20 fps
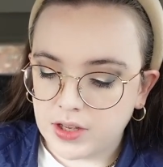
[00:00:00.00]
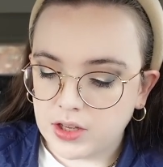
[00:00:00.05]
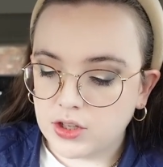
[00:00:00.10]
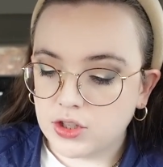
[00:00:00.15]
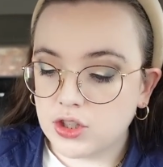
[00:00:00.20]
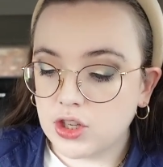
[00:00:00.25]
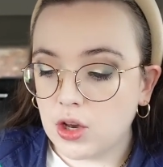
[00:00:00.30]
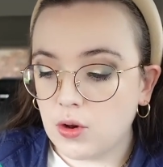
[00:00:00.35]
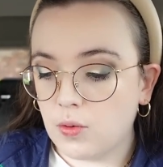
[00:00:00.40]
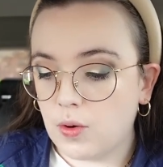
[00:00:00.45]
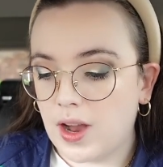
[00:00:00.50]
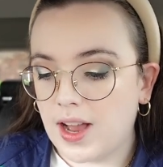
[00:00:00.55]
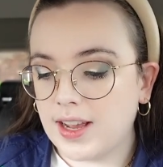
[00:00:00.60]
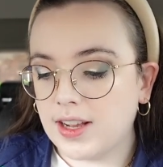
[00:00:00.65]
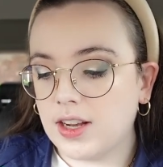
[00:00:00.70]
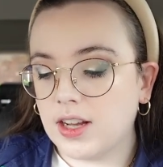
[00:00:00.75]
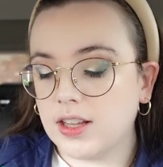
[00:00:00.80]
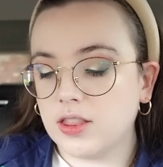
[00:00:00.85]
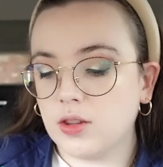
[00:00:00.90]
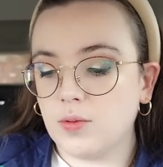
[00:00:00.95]
So I
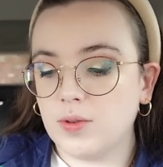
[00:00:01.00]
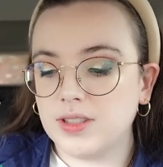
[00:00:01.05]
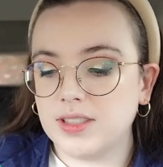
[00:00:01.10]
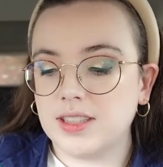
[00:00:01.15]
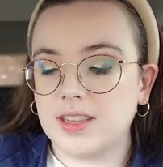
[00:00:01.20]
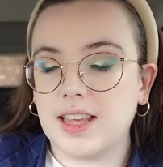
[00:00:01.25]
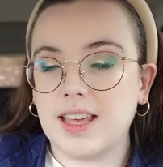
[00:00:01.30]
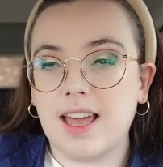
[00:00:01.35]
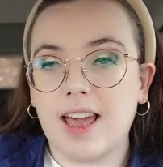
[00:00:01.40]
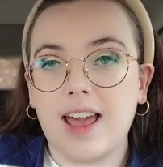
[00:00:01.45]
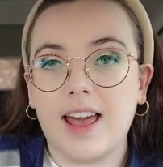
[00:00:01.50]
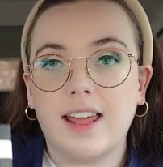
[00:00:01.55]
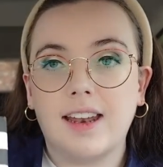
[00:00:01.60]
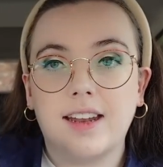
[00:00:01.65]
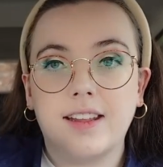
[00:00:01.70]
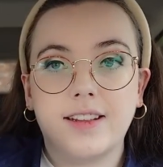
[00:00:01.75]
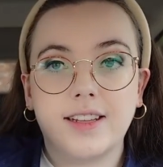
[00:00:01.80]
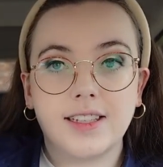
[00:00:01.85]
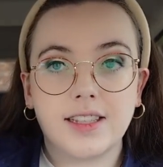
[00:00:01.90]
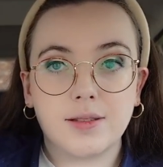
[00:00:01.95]
got the ones that they had,
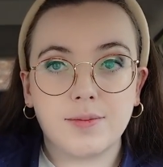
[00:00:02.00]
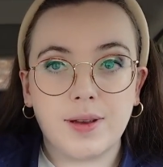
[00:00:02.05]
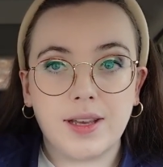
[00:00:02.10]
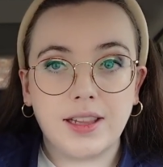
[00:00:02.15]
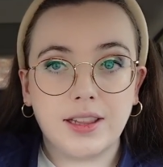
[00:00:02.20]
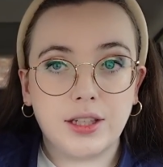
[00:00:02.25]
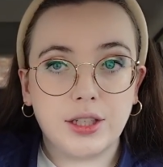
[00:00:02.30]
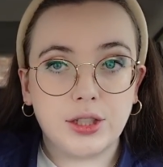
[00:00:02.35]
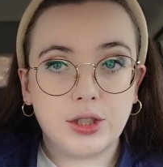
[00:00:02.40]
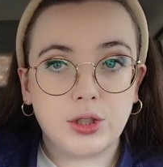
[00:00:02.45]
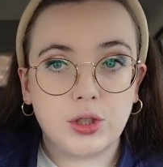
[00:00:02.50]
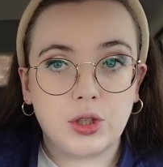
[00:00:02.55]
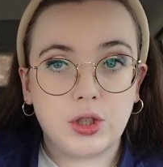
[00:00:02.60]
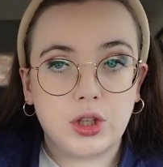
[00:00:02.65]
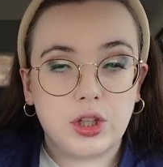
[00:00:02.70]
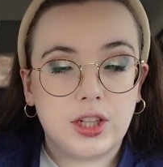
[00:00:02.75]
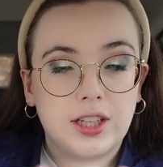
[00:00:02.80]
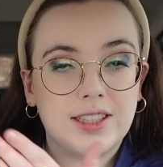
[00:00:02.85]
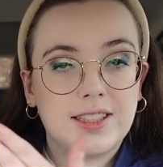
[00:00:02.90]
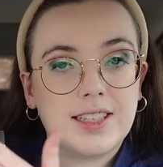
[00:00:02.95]
and that's my
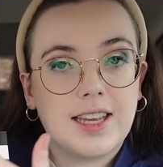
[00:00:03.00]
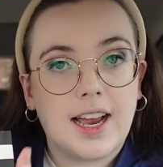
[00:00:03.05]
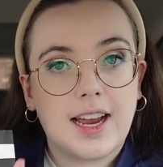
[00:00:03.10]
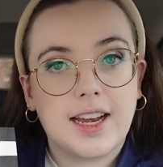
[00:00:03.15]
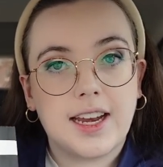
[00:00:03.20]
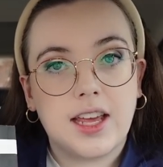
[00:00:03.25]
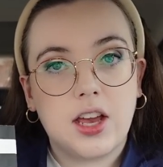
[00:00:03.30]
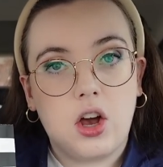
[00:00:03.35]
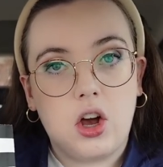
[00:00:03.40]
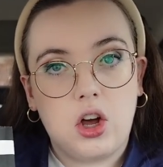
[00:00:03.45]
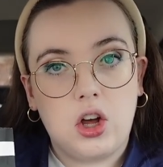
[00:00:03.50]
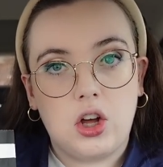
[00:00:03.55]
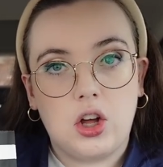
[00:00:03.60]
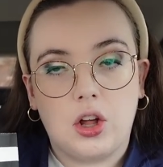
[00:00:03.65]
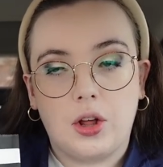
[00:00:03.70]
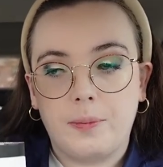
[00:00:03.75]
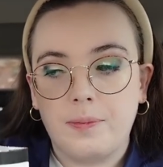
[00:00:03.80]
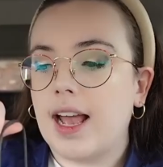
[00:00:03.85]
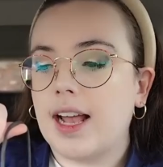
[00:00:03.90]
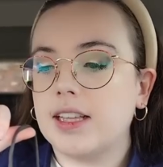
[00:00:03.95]
little tiny
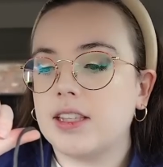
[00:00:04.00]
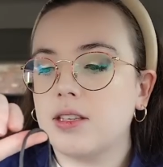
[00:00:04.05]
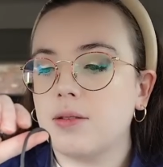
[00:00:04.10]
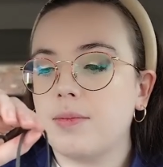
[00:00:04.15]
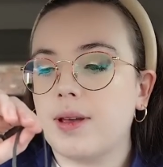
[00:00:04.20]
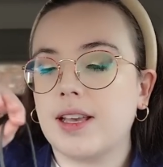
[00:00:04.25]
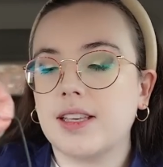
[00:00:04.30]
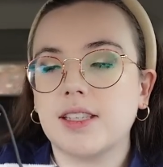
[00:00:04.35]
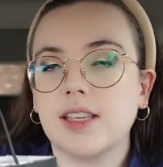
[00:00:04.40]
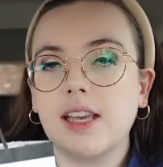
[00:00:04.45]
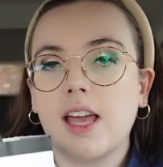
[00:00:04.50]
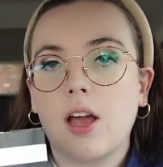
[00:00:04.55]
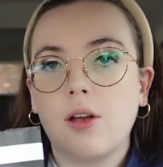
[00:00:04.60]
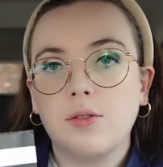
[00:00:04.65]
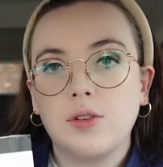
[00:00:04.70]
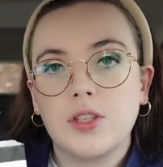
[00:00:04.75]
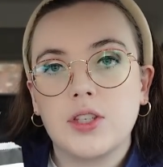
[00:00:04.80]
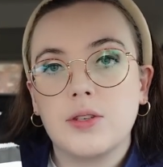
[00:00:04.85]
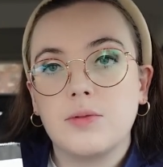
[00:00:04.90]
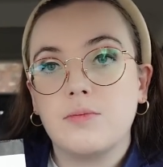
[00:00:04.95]
haul. It's amazing how
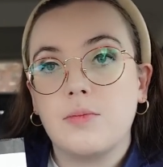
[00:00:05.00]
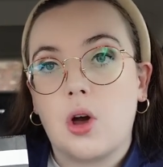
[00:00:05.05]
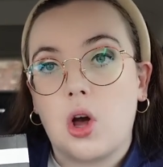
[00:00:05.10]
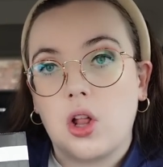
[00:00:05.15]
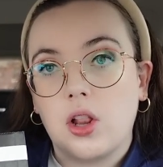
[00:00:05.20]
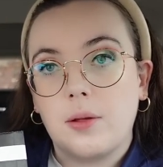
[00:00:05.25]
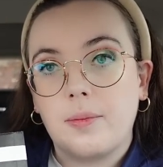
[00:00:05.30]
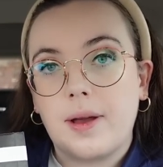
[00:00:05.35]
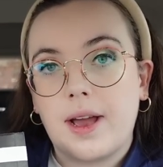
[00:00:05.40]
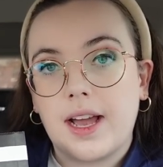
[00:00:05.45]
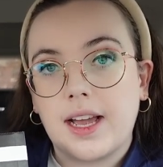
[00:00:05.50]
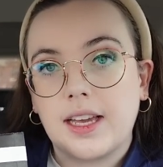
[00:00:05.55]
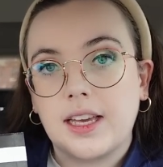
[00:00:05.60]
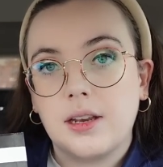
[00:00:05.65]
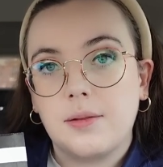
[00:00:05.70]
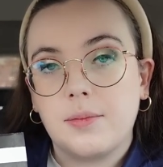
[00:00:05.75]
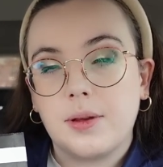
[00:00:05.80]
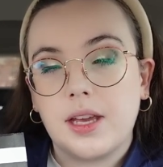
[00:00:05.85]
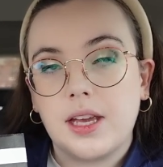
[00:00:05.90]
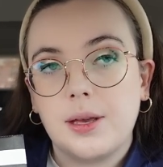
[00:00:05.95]
small a bag
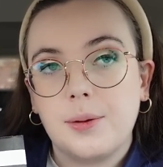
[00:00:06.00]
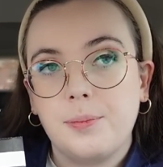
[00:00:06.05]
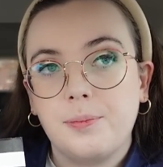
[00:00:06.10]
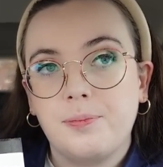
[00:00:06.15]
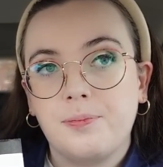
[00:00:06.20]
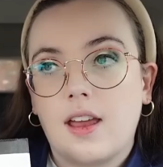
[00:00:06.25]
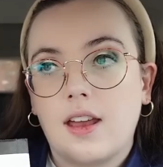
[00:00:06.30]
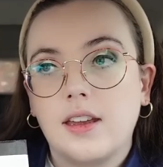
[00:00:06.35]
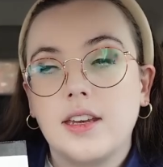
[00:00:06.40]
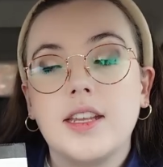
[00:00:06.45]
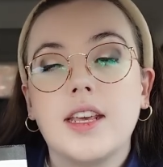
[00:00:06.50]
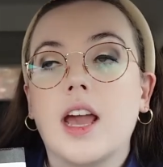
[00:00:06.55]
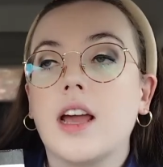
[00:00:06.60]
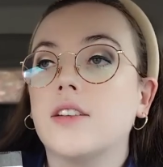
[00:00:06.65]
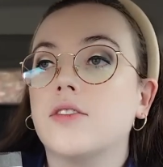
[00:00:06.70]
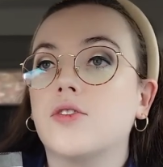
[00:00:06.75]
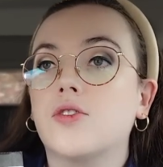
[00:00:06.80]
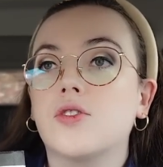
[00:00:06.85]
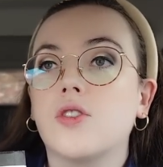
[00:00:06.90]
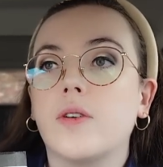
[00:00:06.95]
can be, and
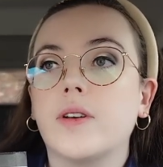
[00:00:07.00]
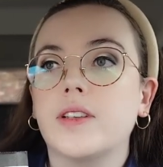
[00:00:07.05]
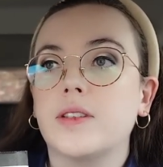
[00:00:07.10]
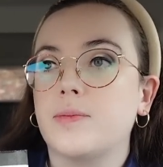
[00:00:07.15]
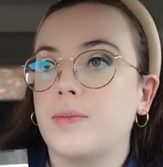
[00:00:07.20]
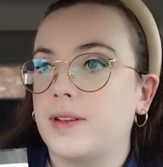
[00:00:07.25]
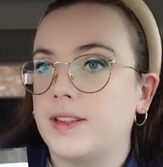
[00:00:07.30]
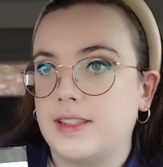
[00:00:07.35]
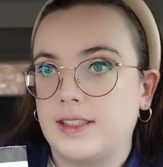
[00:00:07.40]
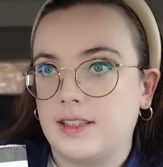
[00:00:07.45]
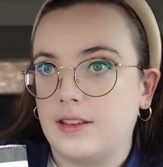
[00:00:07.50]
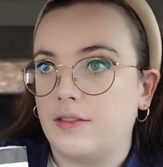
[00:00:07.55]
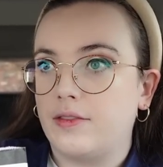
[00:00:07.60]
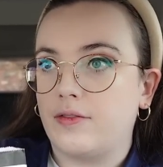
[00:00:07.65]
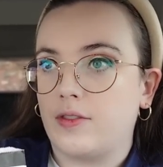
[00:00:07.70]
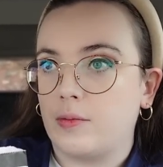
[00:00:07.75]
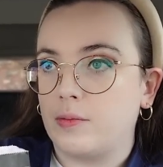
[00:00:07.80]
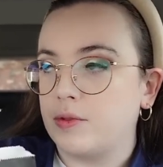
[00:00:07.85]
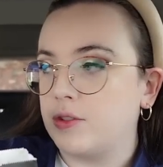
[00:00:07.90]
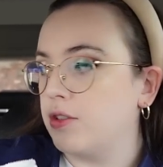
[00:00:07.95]
yet so expensive
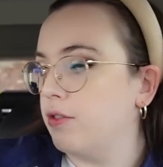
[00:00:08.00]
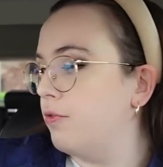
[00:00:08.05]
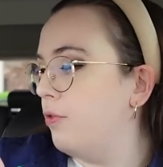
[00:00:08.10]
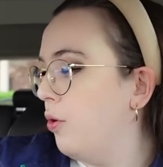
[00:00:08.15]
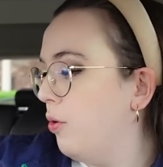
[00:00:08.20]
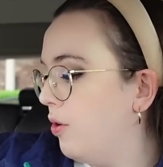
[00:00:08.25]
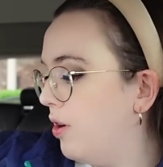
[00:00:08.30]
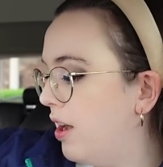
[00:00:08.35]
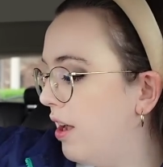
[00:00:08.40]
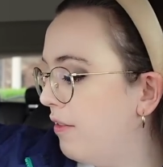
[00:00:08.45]
from Sephora.